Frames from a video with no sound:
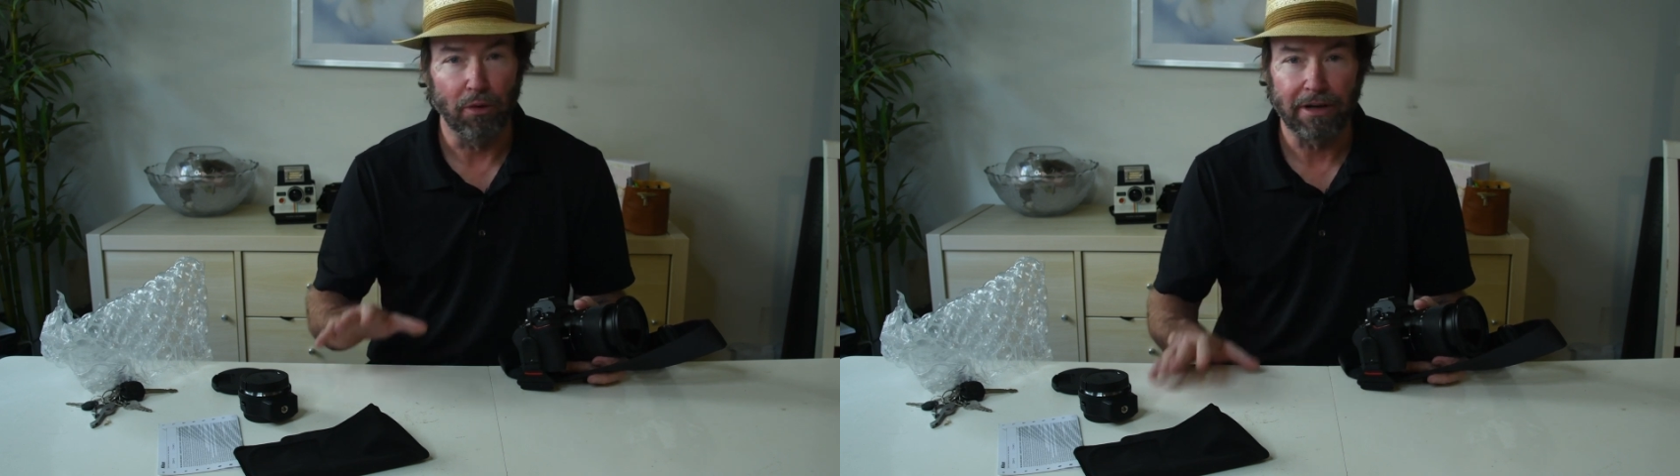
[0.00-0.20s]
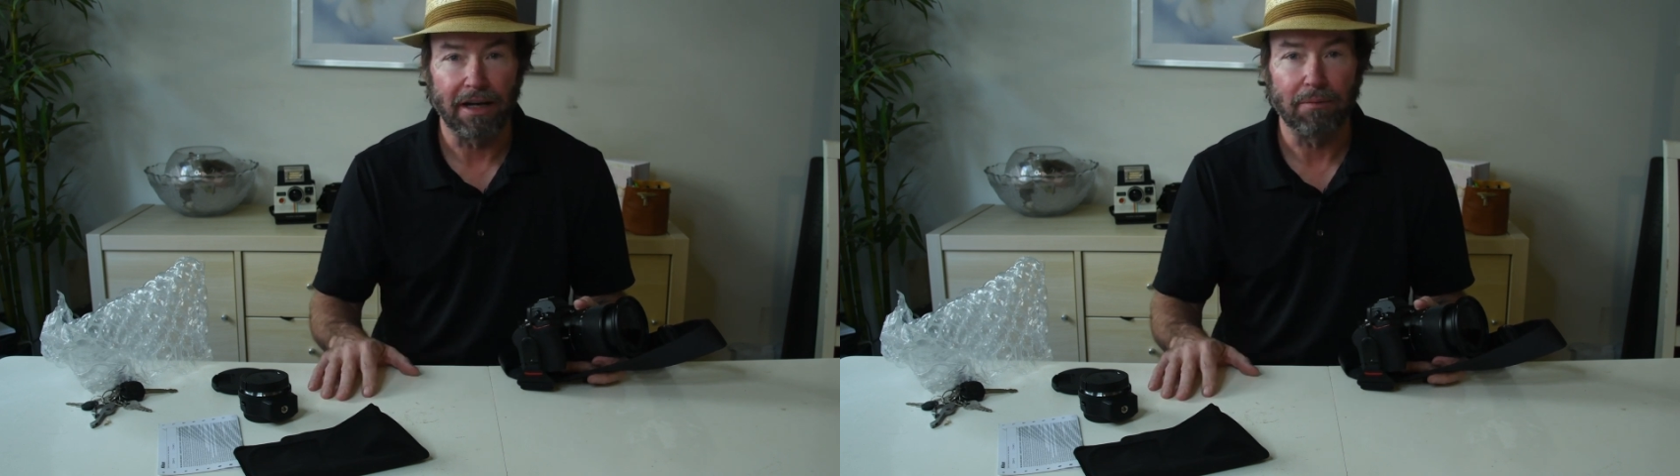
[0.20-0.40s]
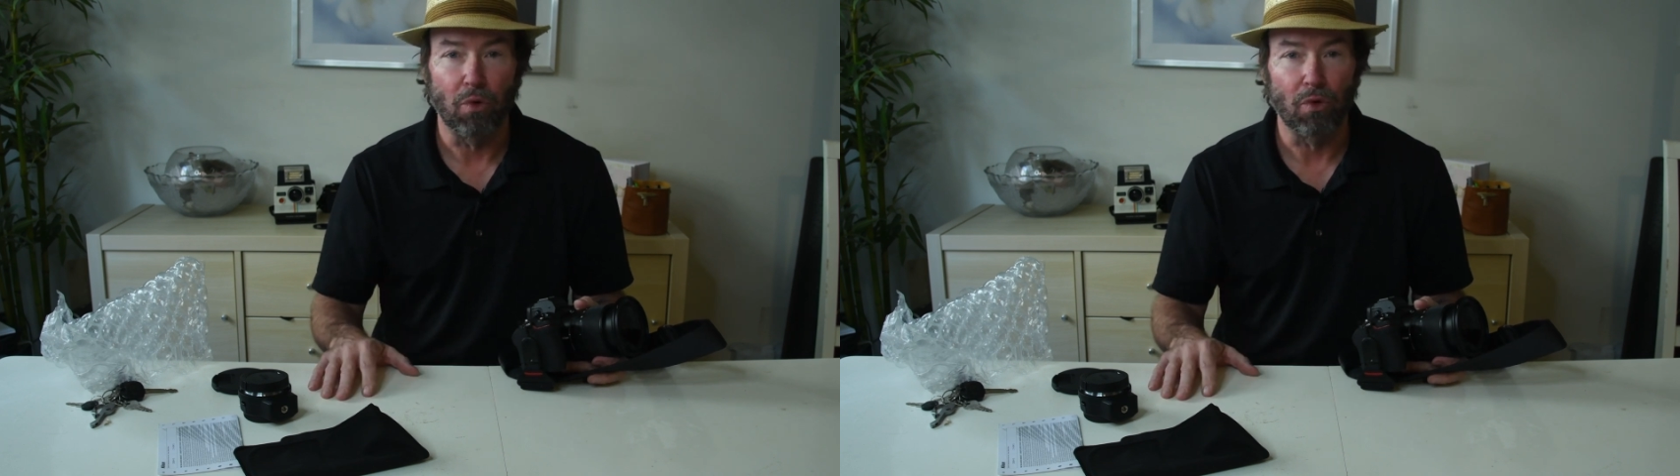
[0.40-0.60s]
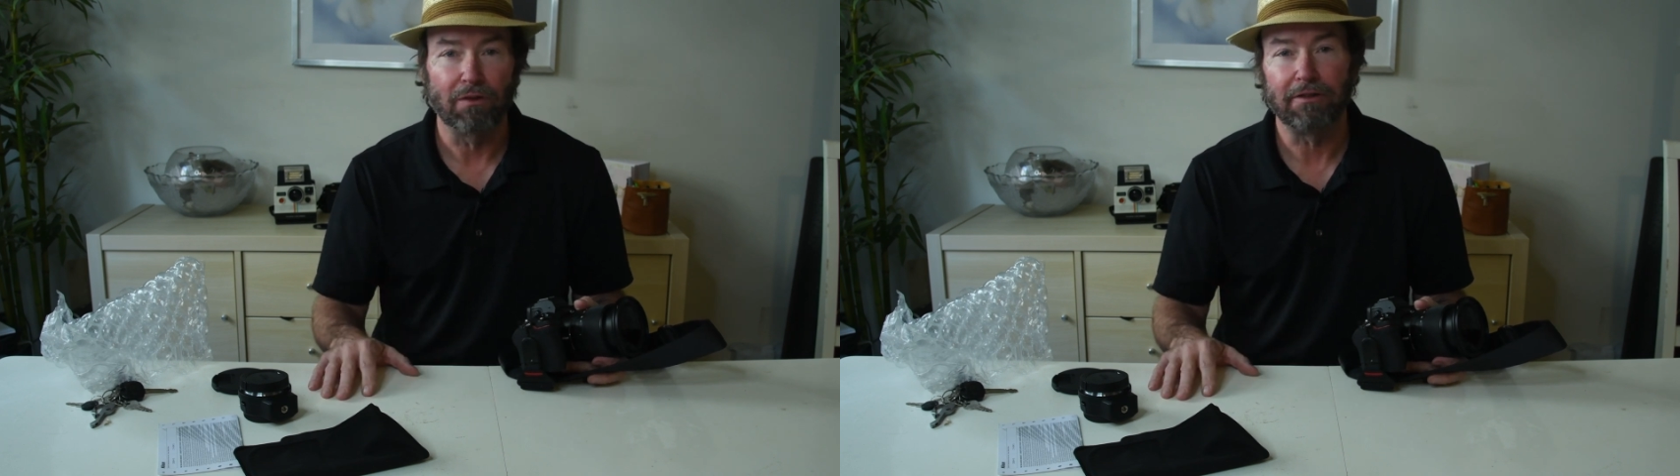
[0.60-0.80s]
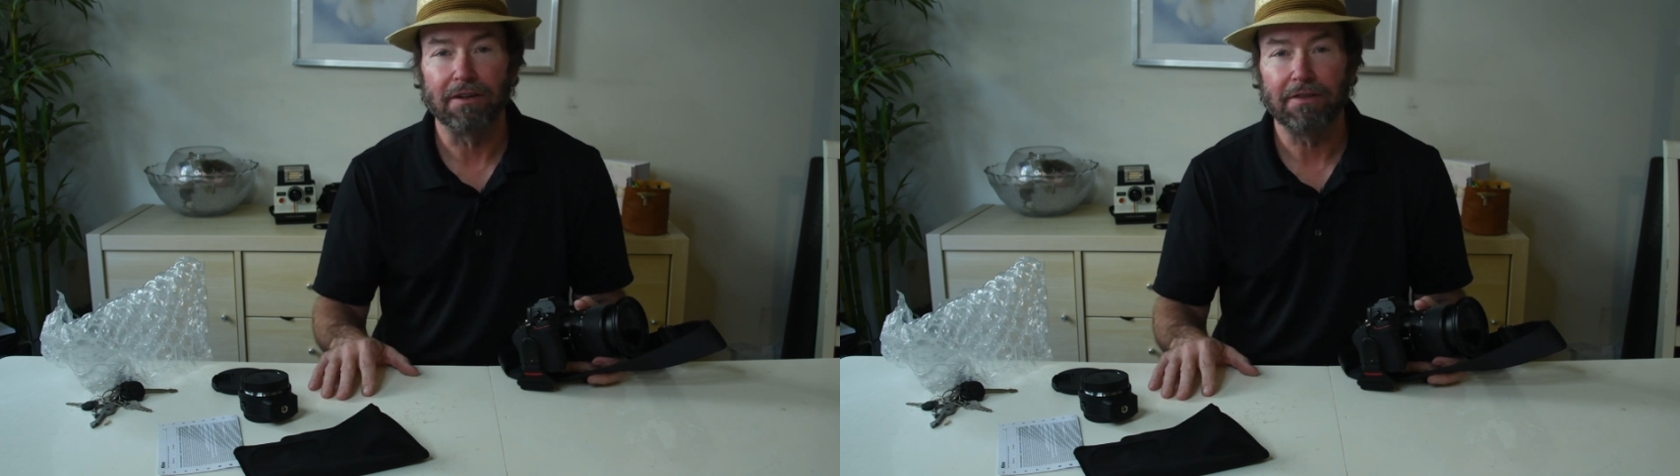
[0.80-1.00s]
bringing
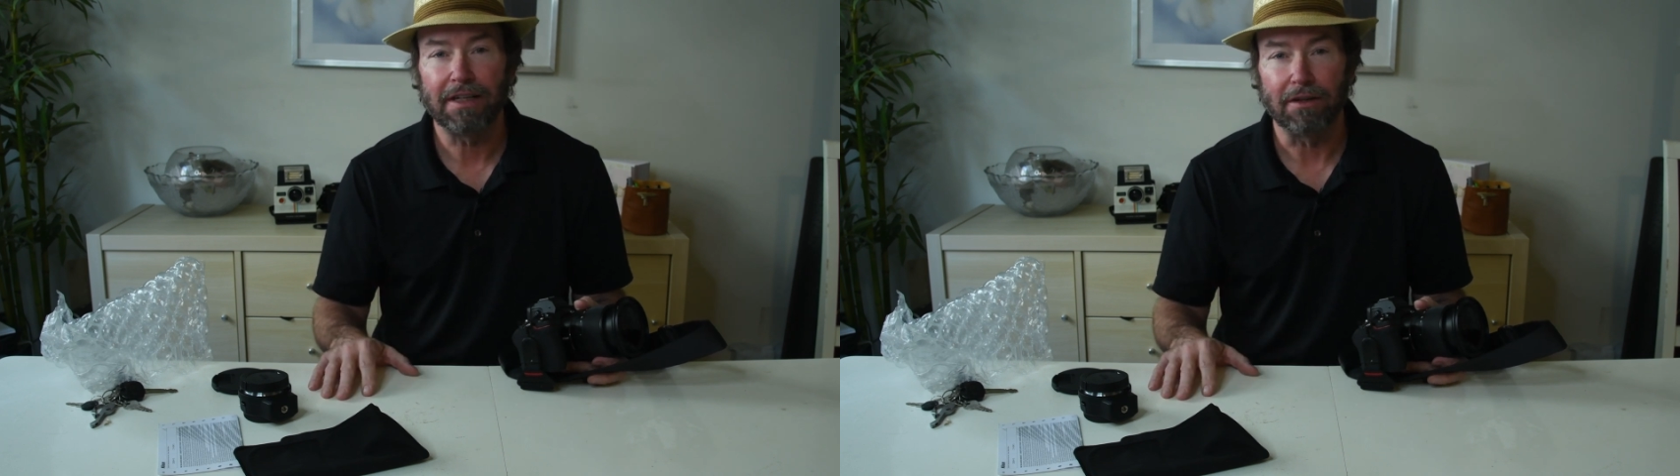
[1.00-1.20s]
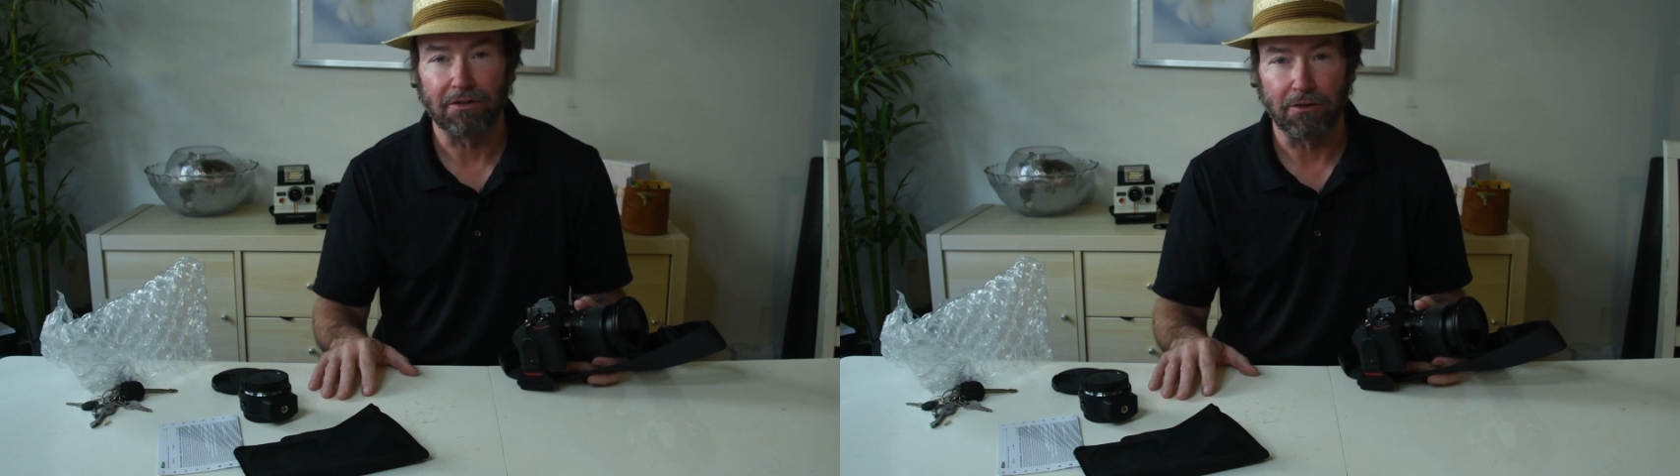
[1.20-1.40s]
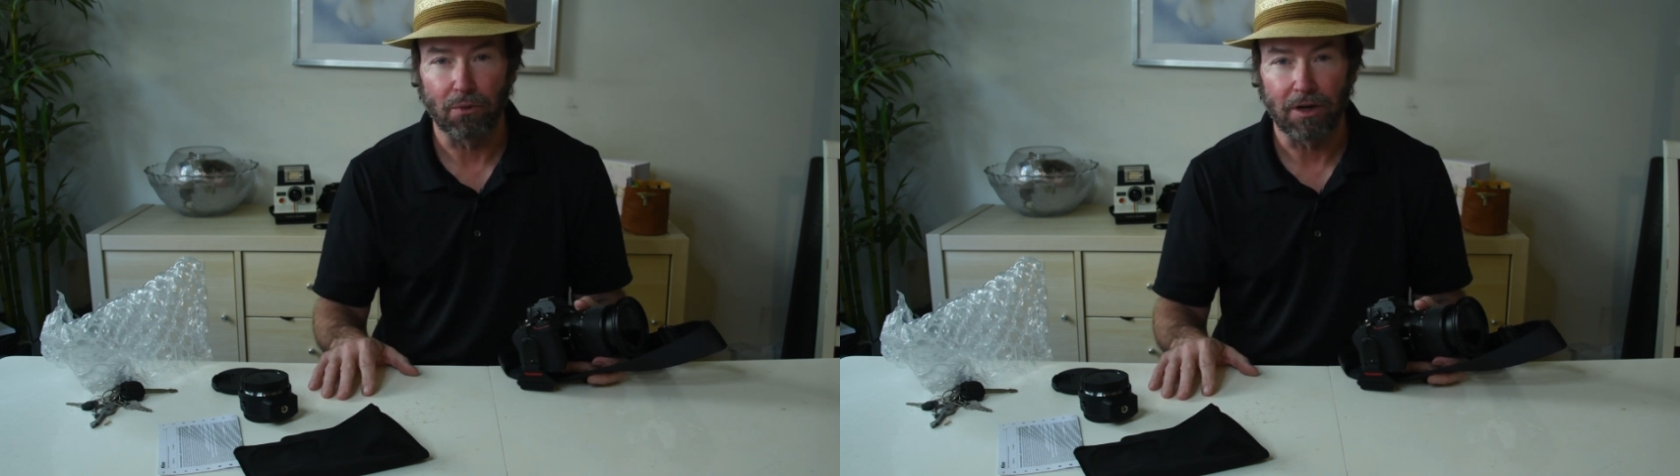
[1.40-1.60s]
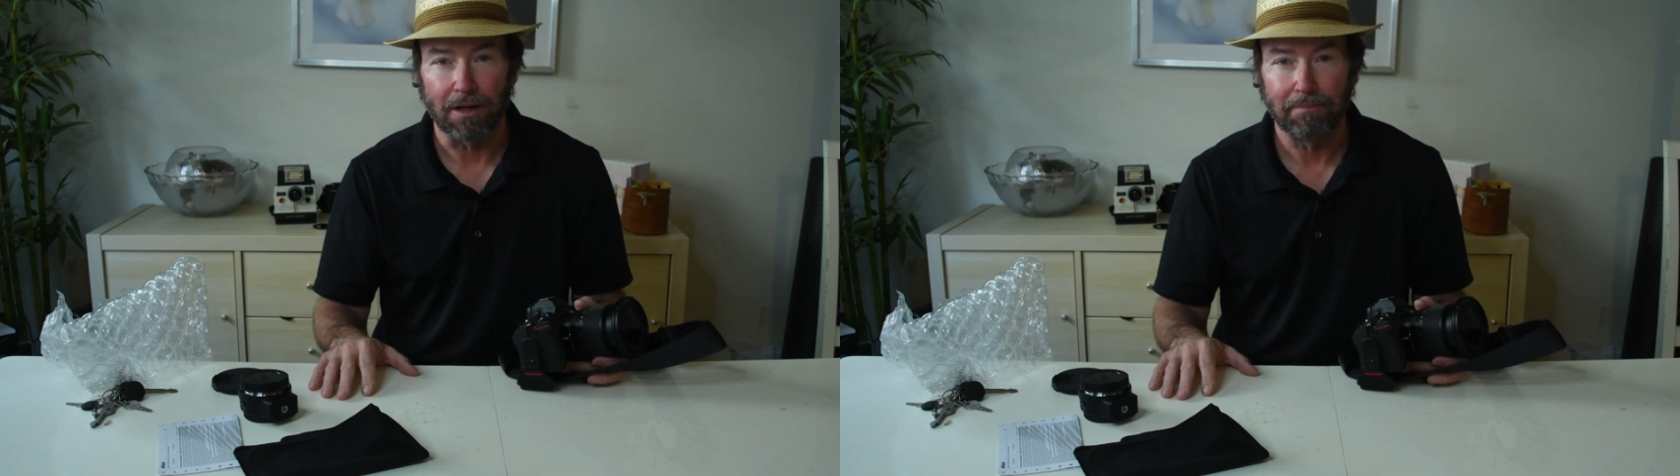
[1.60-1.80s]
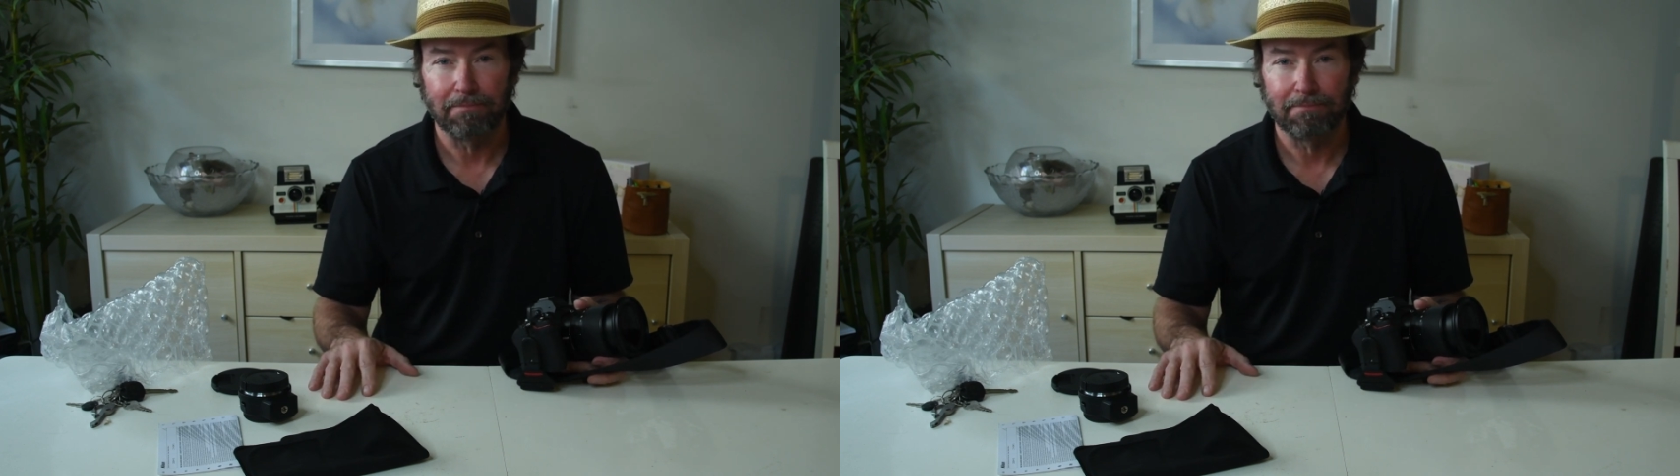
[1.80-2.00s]
more fun videos your way.